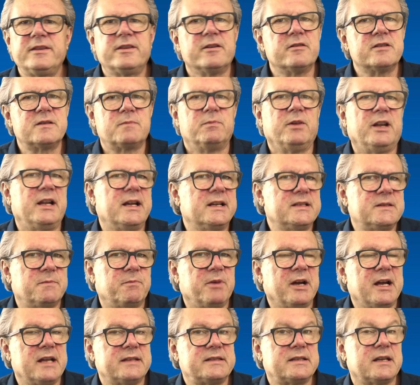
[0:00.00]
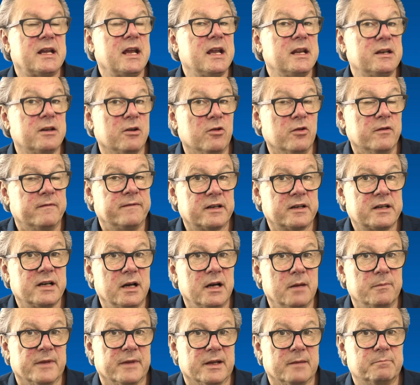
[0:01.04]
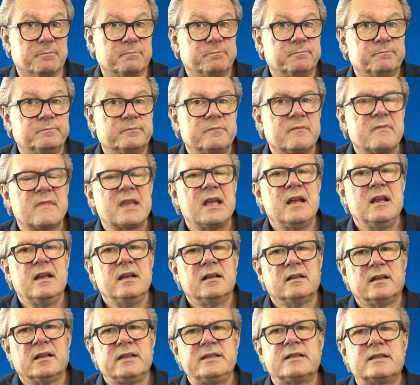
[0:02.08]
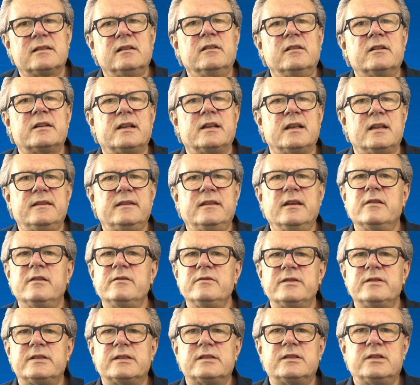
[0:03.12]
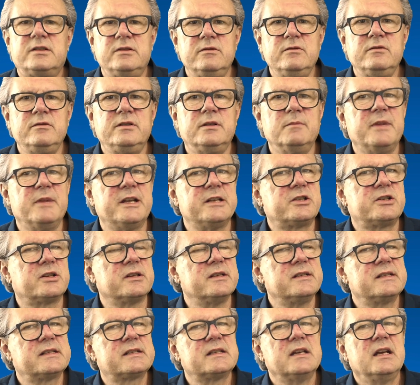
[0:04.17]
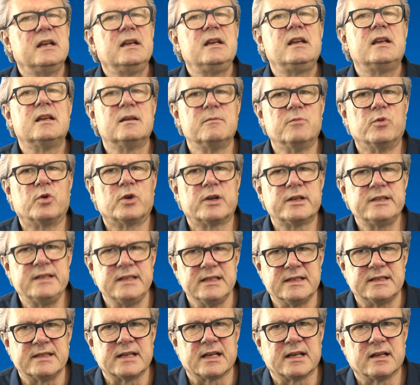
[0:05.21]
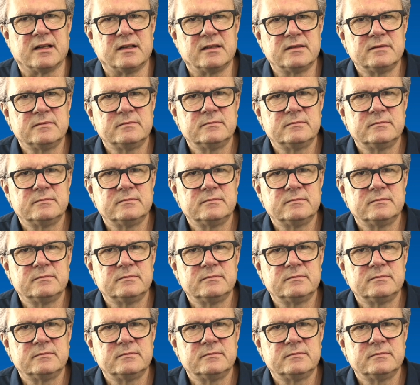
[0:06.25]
those blind spots and overcome them? Let's look at those two dimensions in more detail.